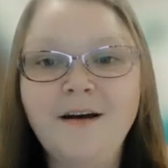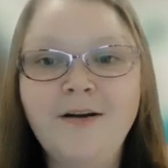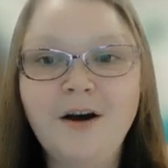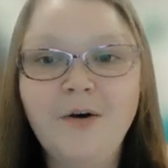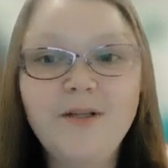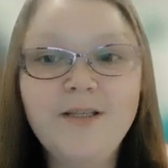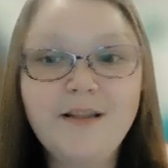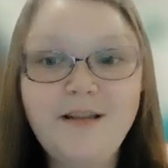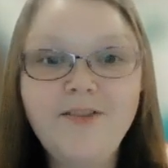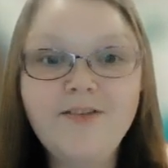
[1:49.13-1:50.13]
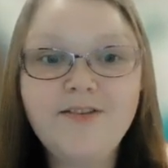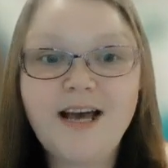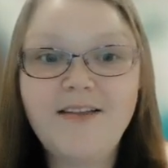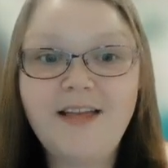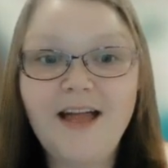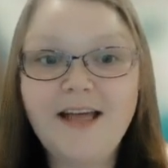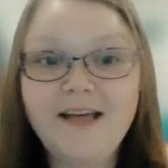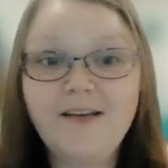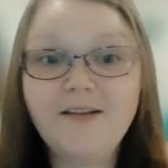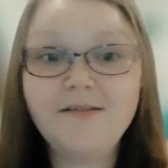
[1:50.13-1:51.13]
"Know what's on the other side of that
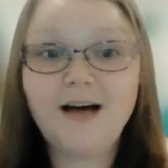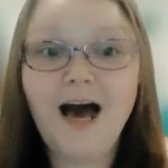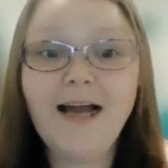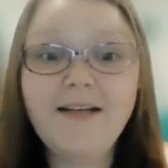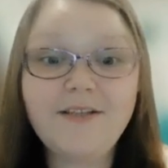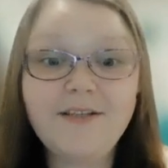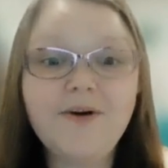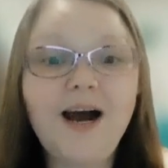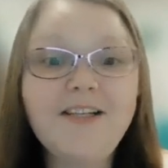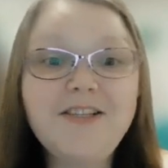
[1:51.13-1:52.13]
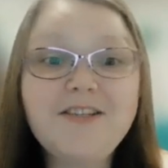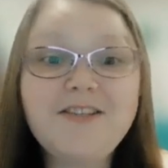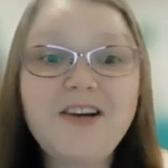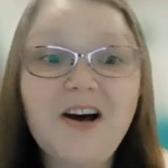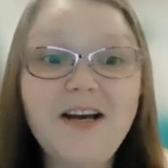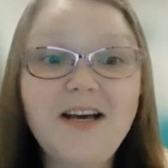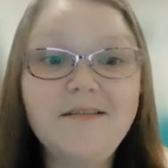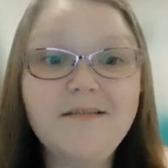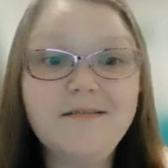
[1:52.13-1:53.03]
hill?" "I do. I just saw it."